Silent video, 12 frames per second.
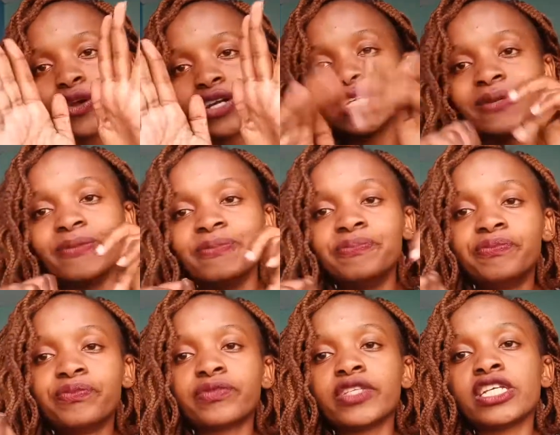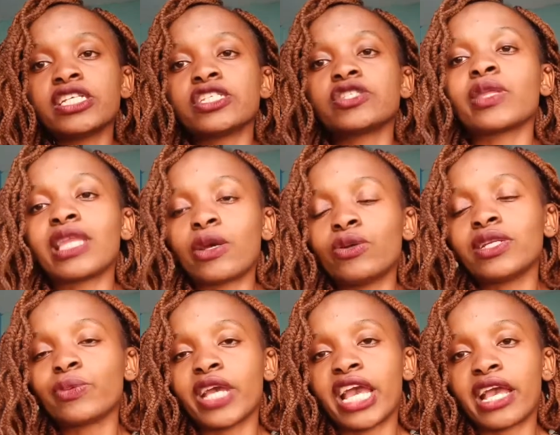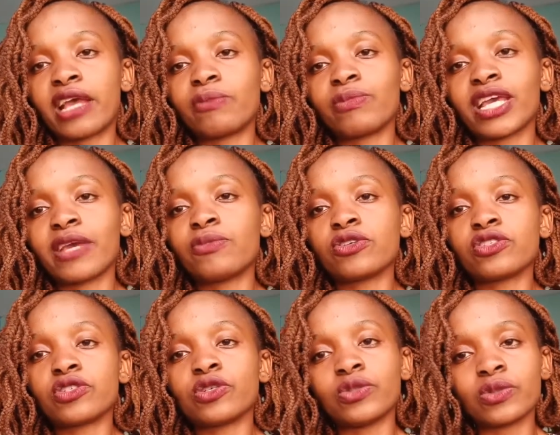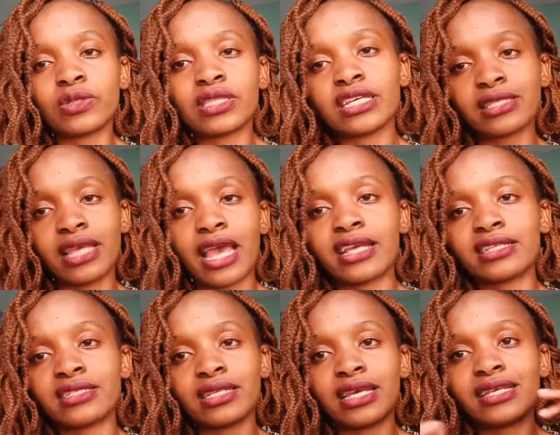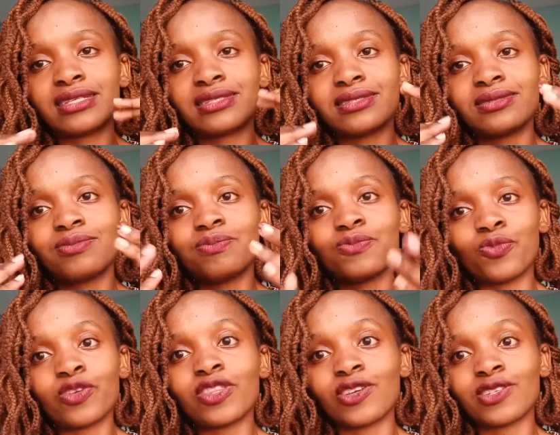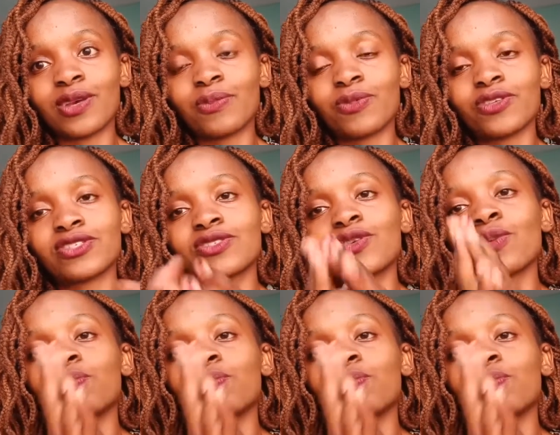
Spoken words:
Sorry. So the only way I can be able to do this, guys, is with your support.